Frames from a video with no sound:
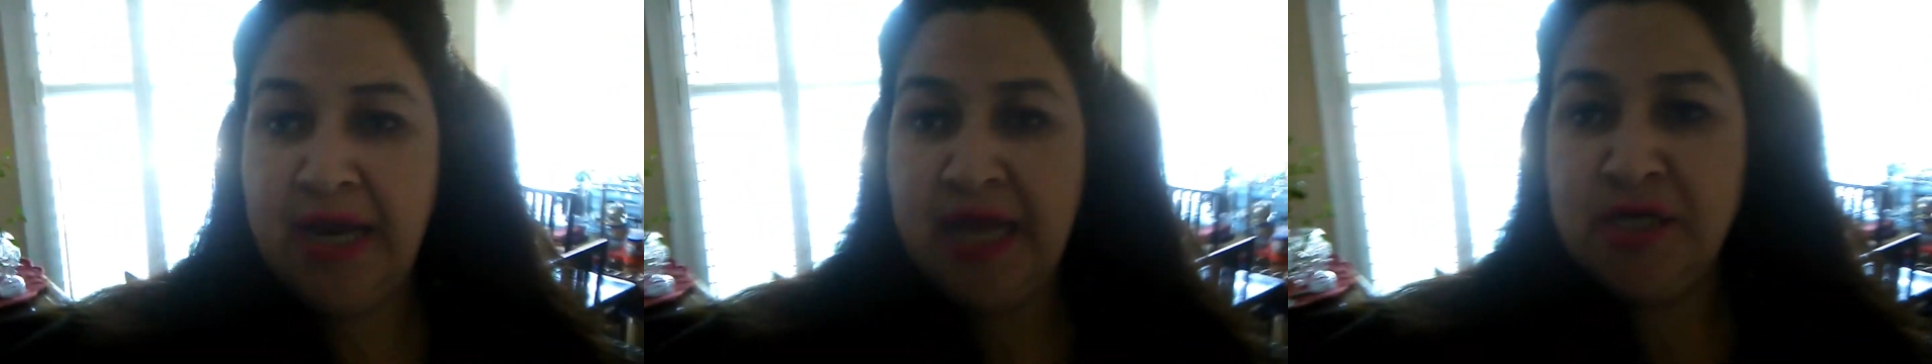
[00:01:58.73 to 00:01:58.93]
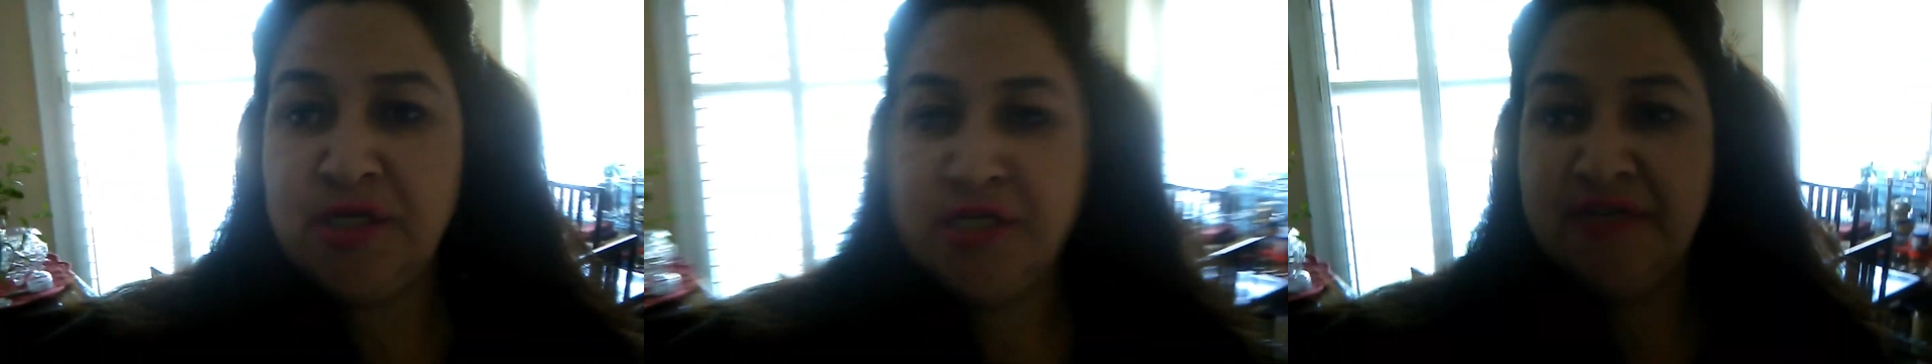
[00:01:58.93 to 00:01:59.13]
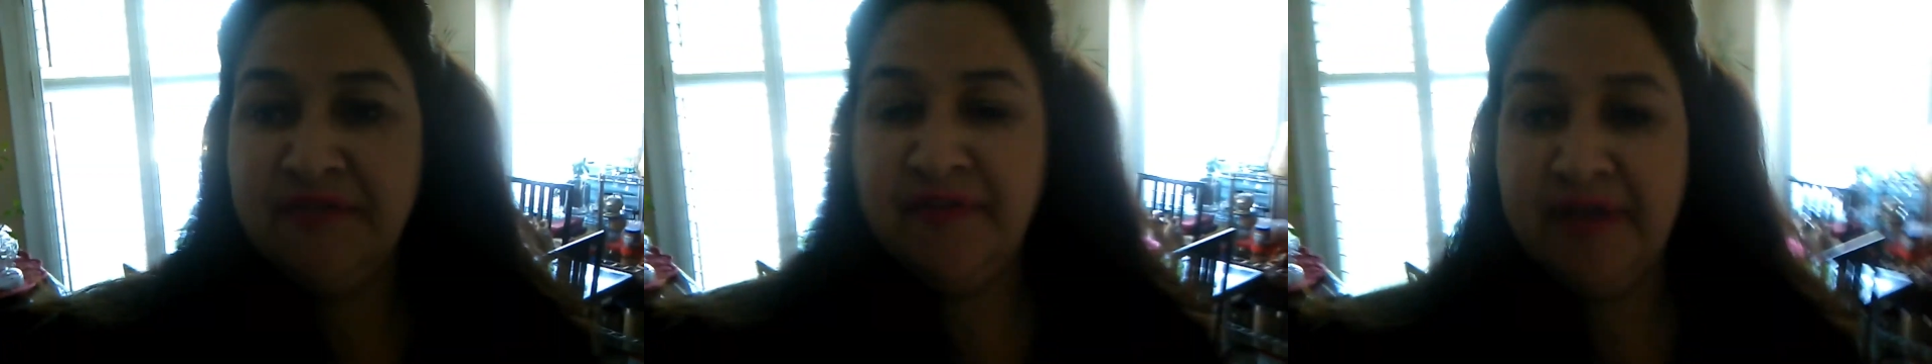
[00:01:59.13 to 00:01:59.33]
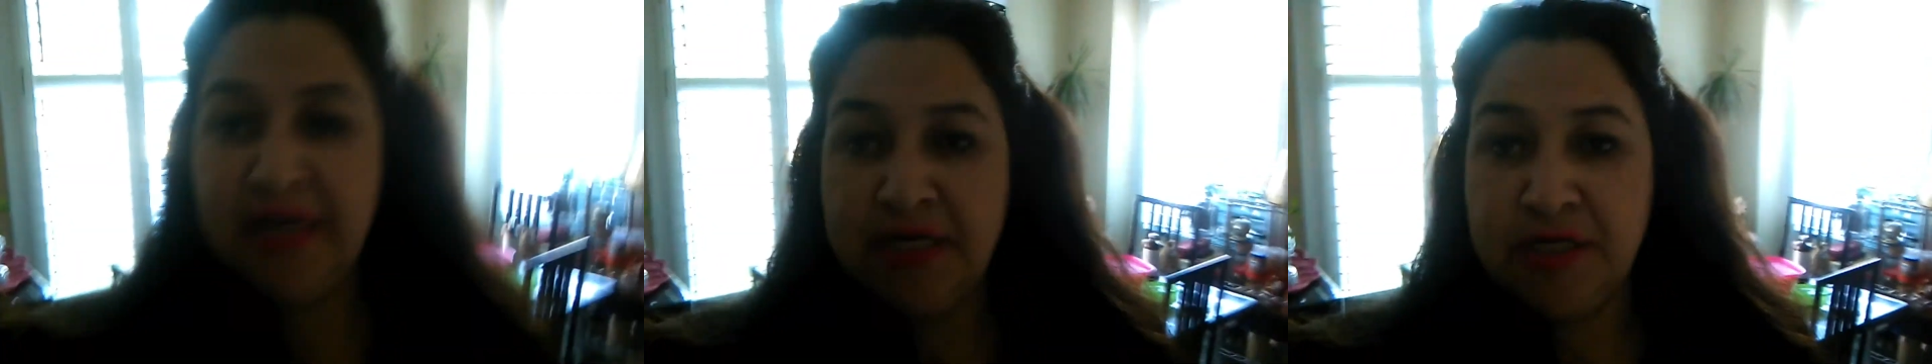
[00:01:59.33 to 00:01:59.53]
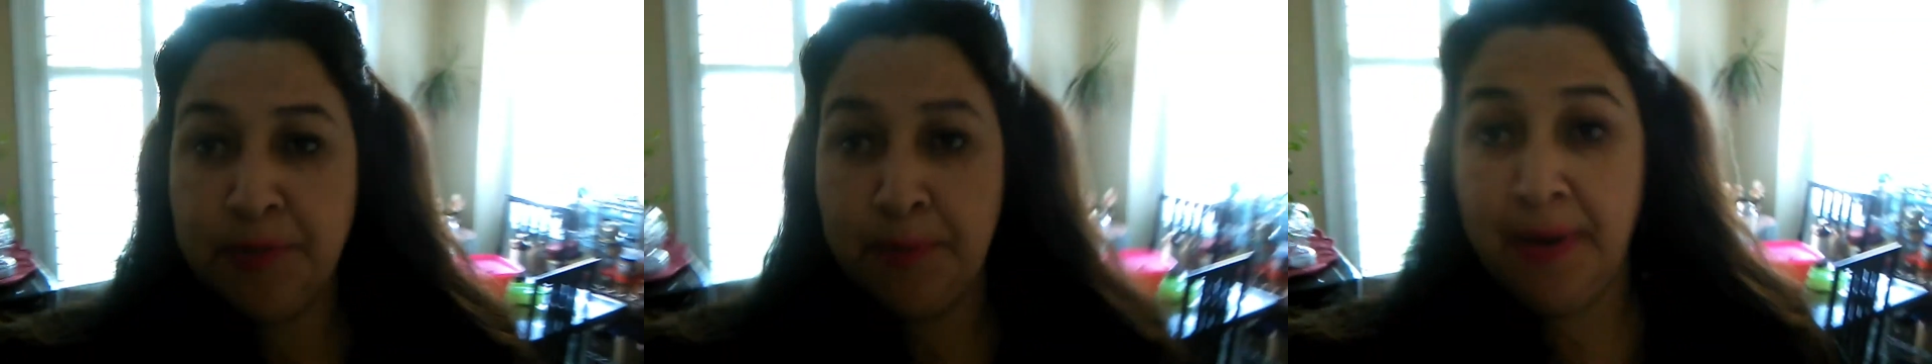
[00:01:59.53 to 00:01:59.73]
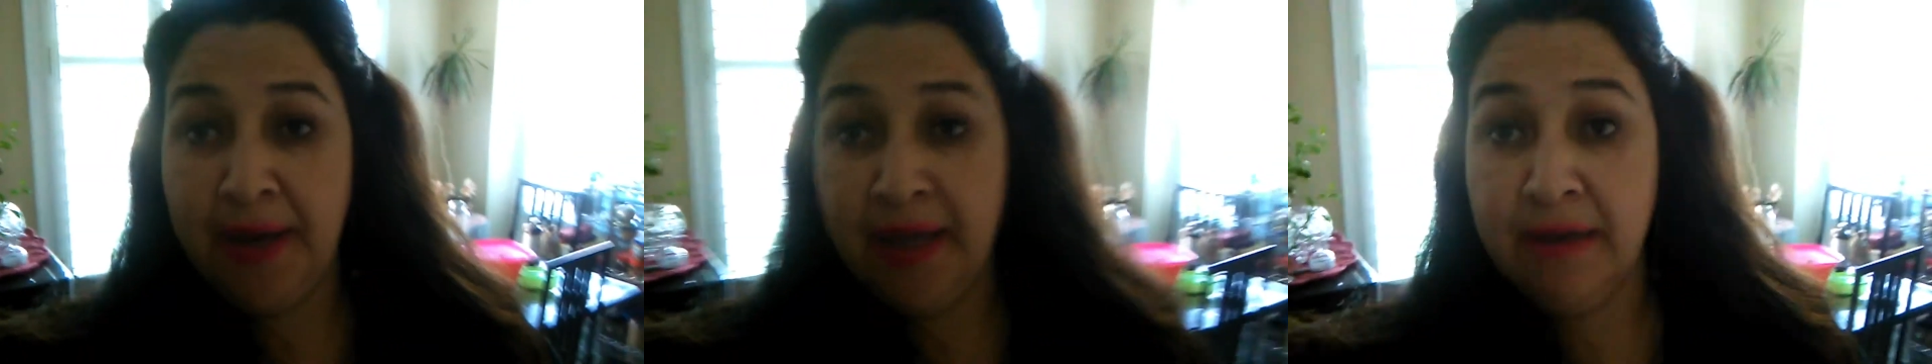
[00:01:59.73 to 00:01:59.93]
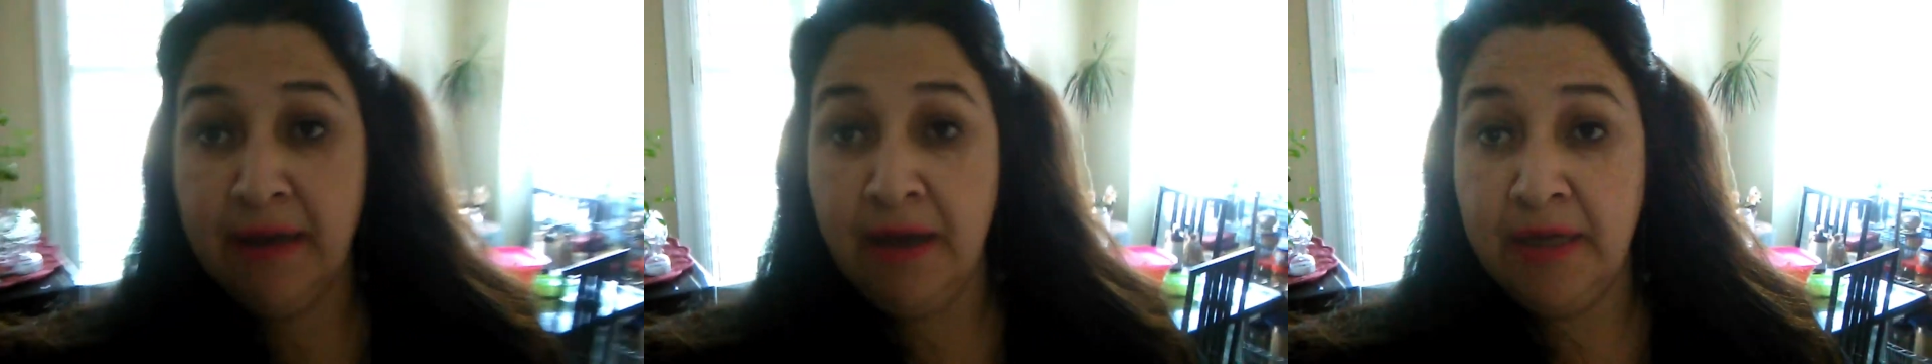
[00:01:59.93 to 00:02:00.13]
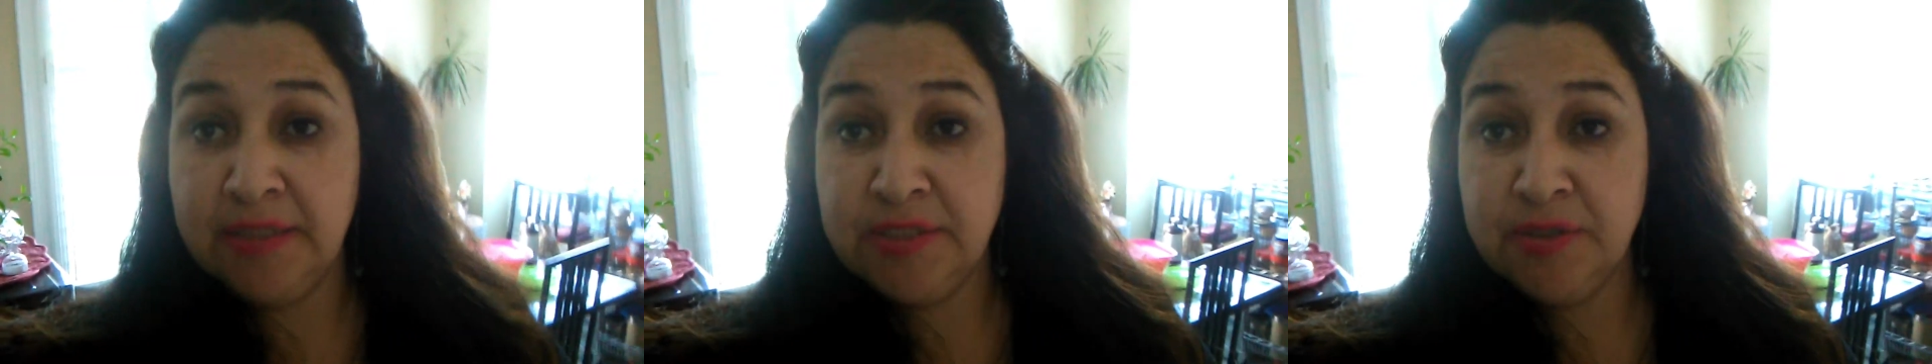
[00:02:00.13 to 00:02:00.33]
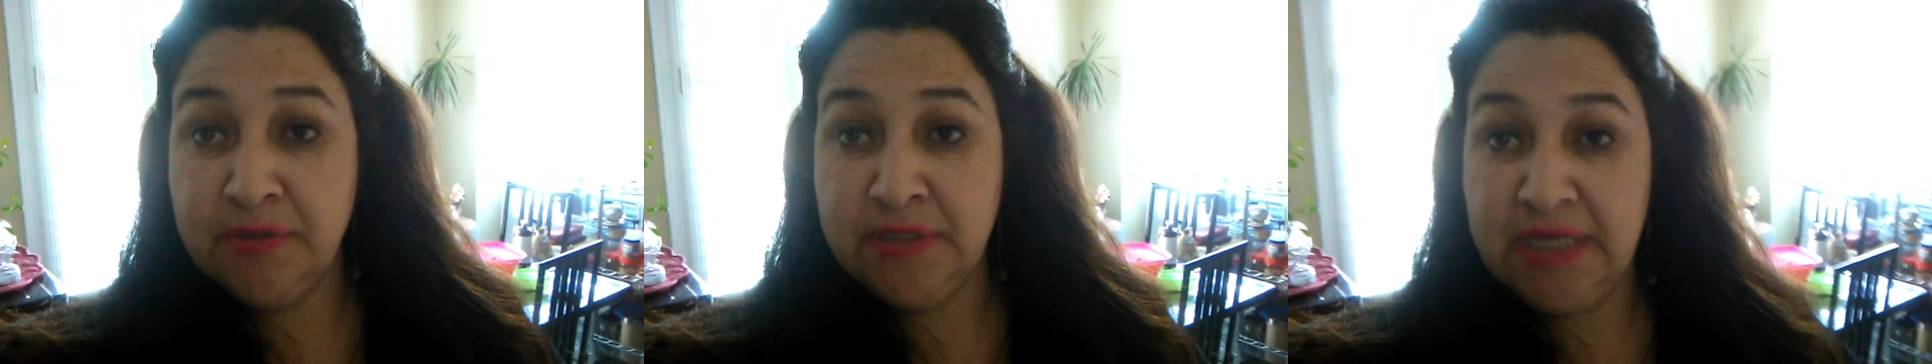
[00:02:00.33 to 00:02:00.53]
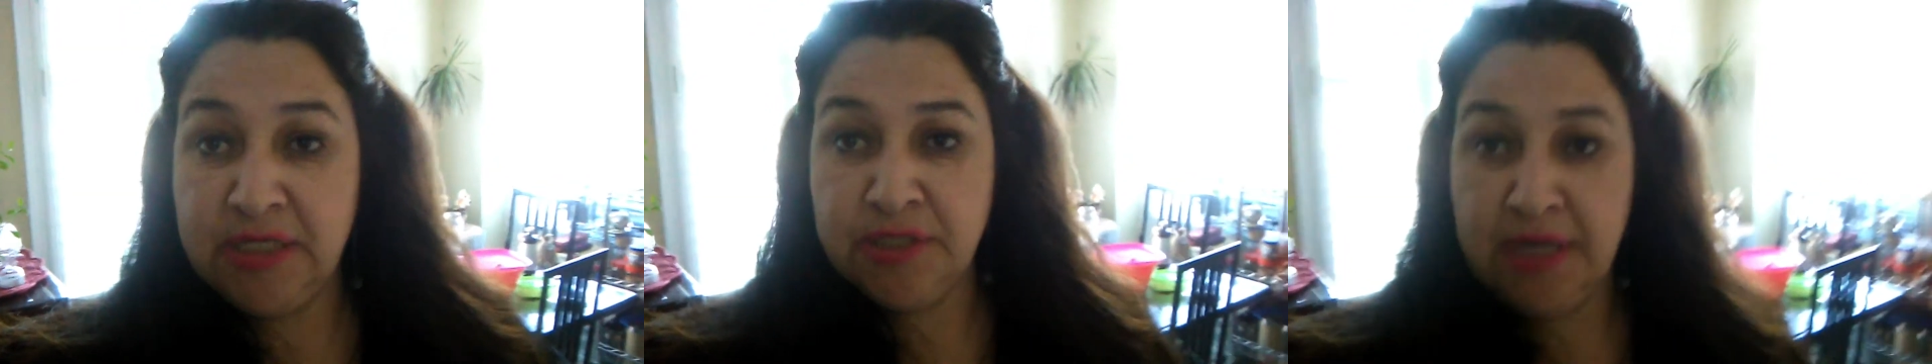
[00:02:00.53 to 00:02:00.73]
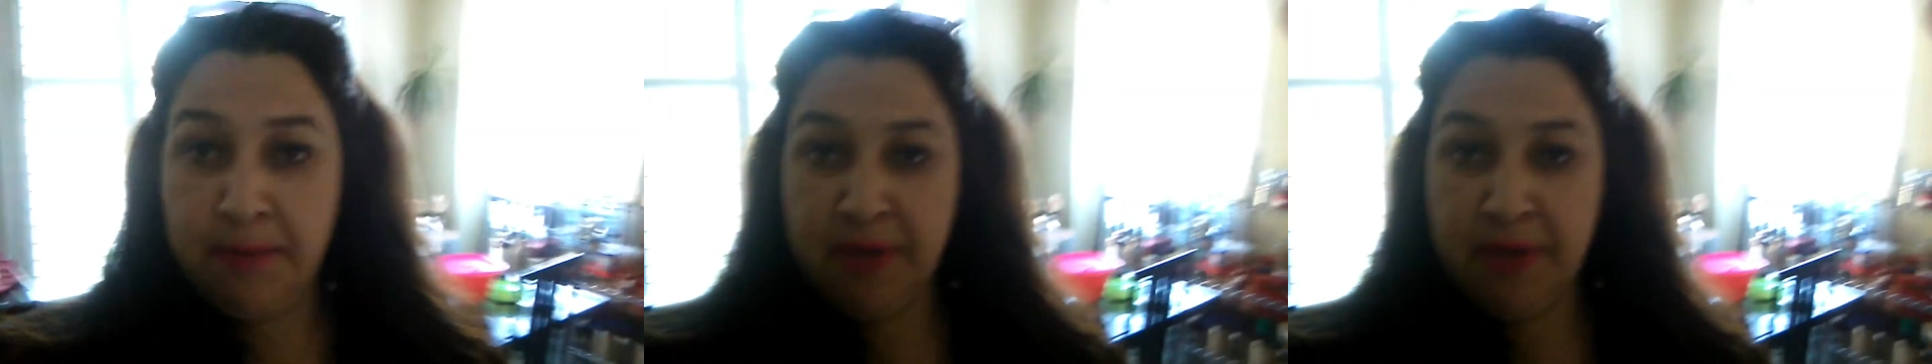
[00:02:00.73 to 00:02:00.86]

I just finished my consultation.